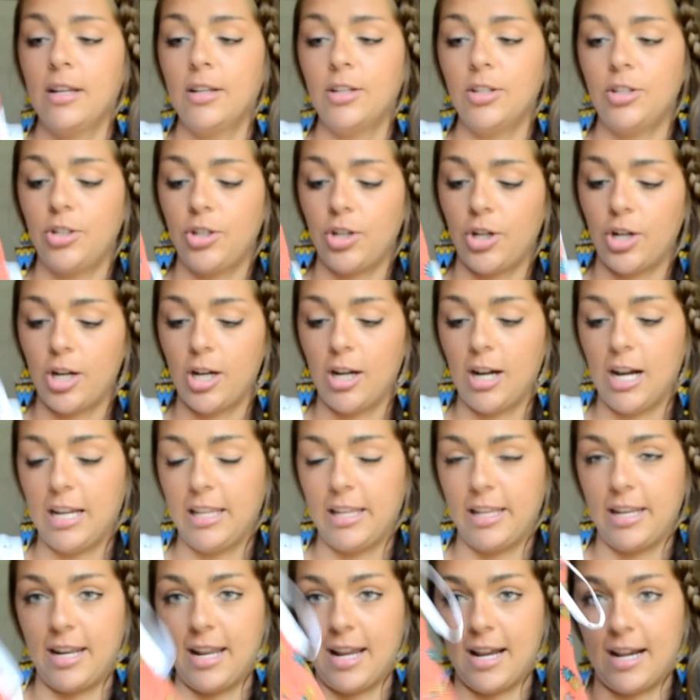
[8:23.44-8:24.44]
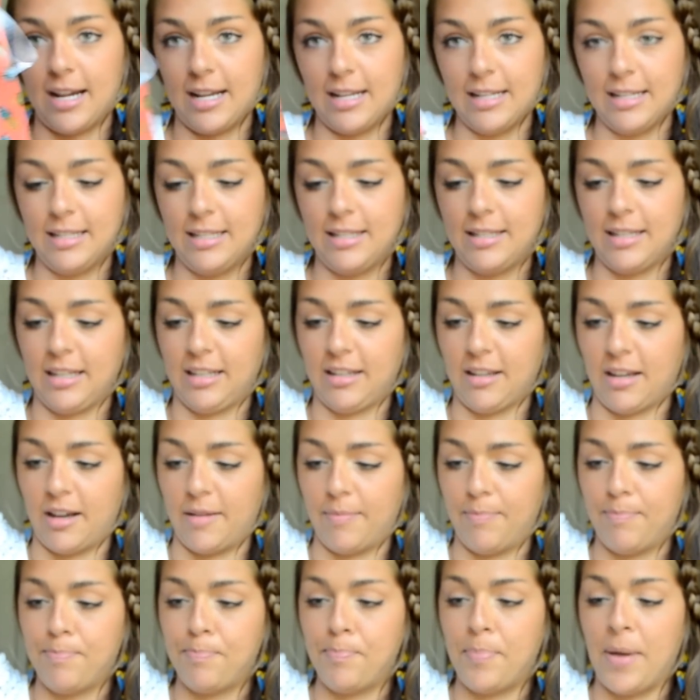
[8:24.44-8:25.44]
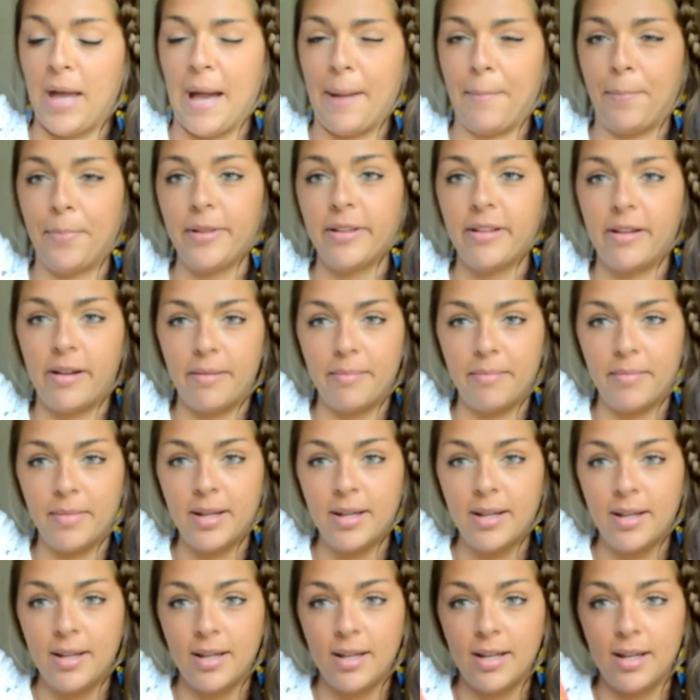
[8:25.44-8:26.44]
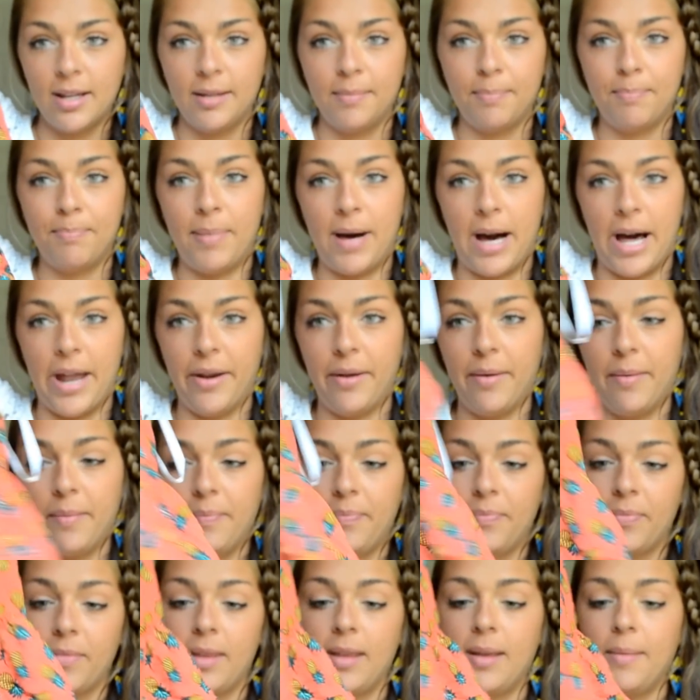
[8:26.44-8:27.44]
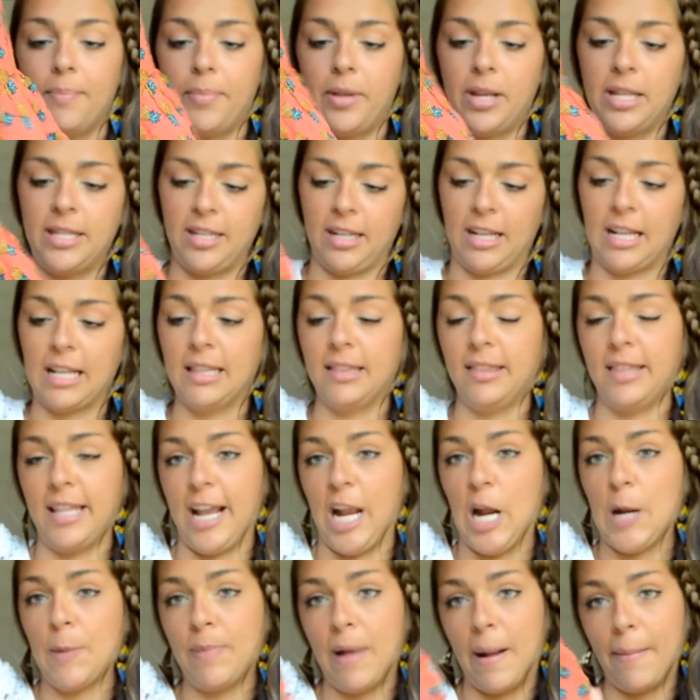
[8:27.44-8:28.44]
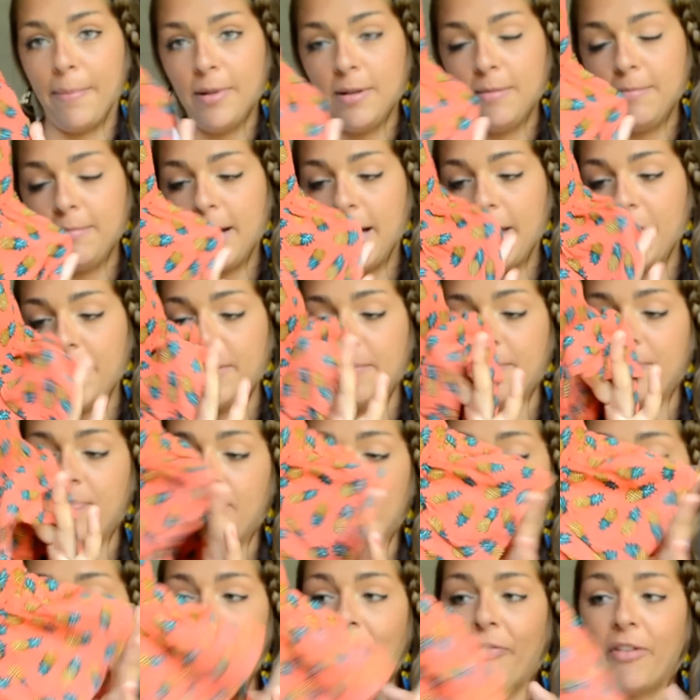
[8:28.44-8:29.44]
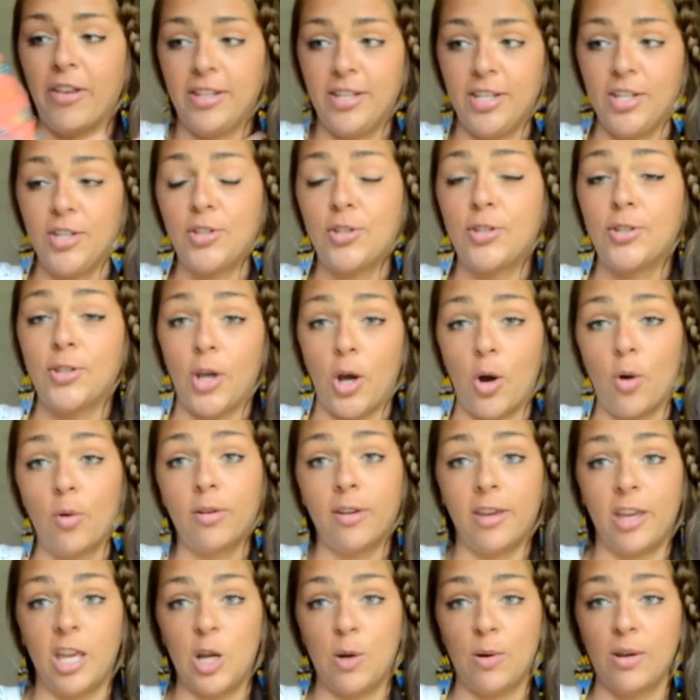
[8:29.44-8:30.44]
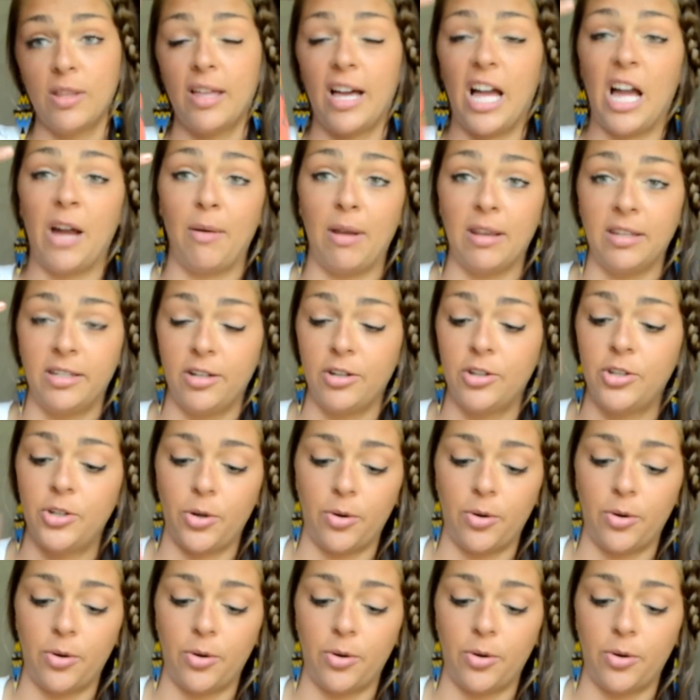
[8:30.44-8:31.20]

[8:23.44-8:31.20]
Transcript: shirt and then it has like a peplum bottom, but it's like a layered peplum bottom. This is so cute with high-waisted